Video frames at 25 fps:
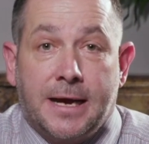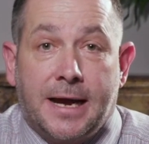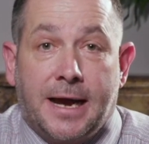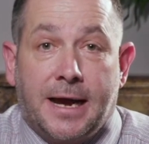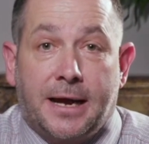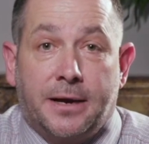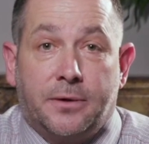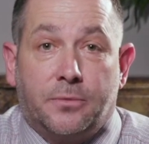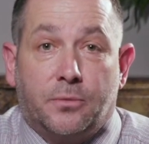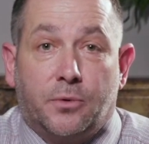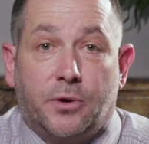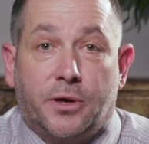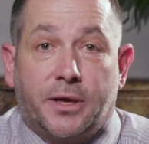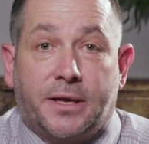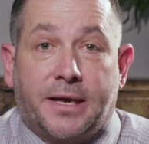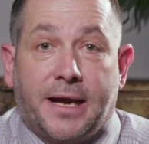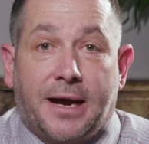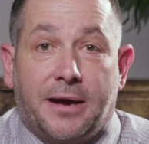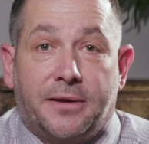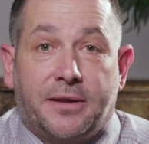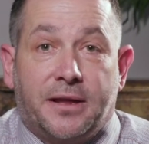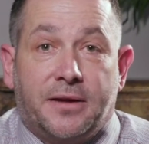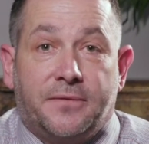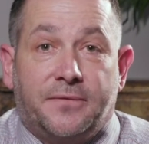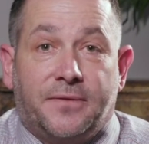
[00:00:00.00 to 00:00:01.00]
and work
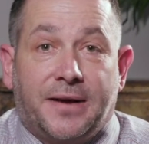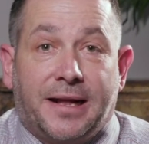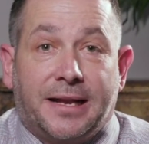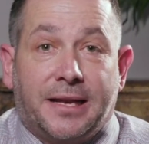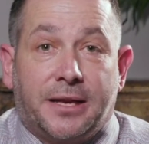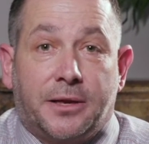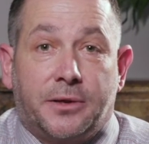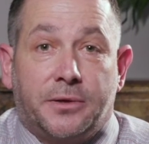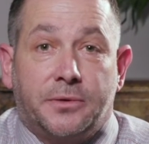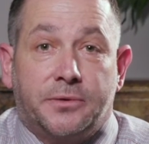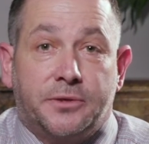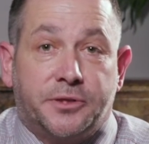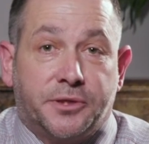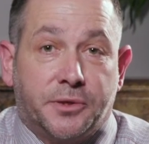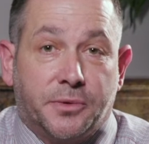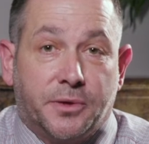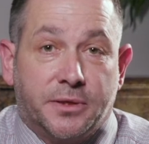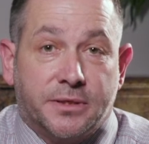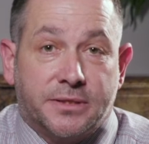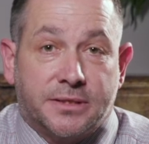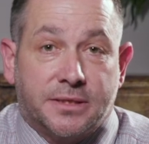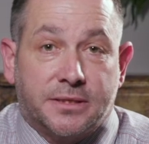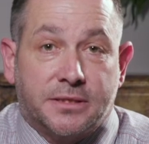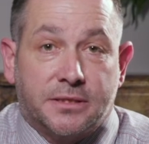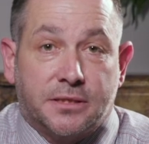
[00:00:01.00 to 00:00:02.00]
out their value to
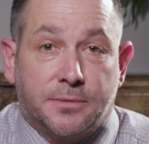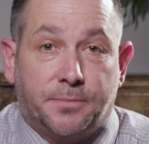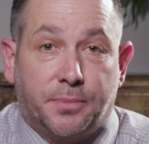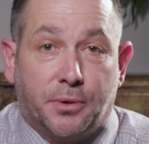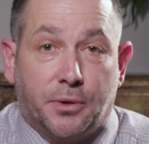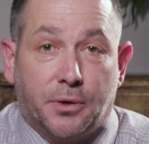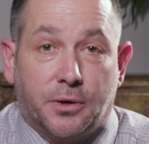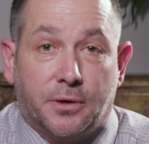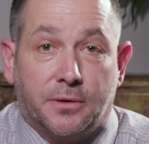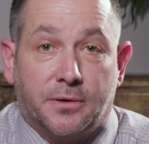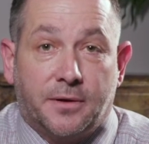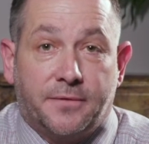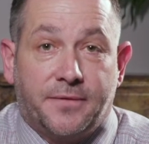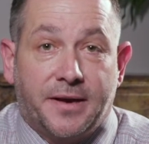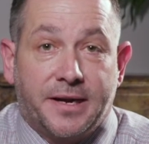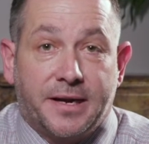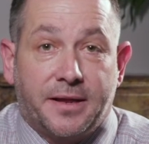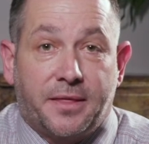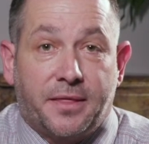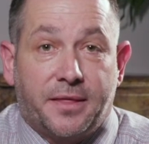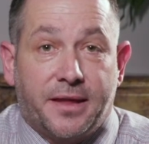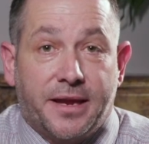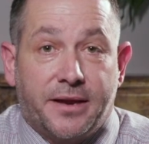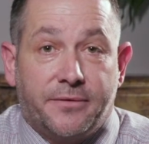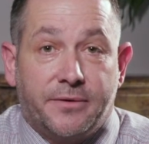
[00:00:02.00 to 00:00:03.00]
us as support of any
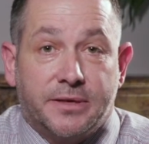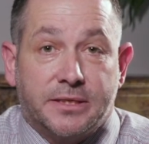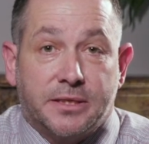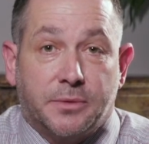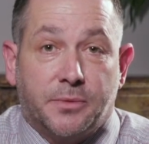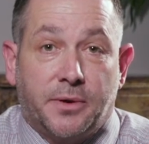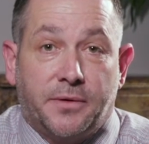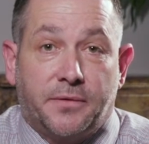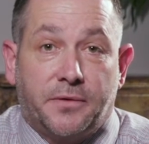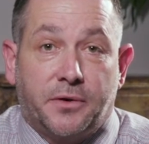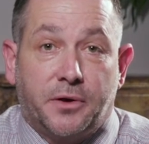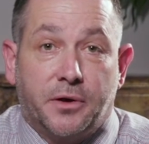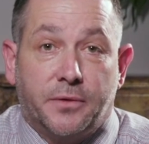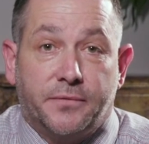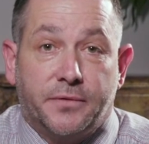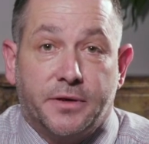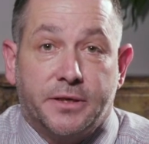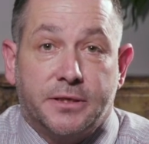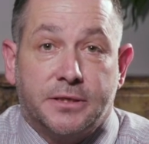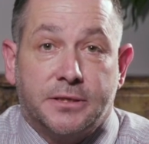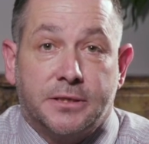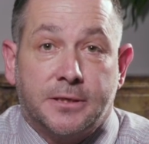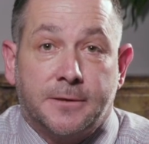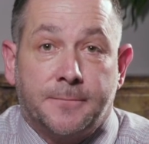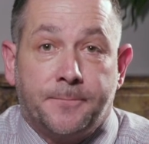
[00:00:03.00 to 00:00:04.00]
theories that we've
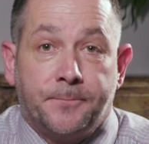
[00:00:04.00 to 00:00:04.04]
covered.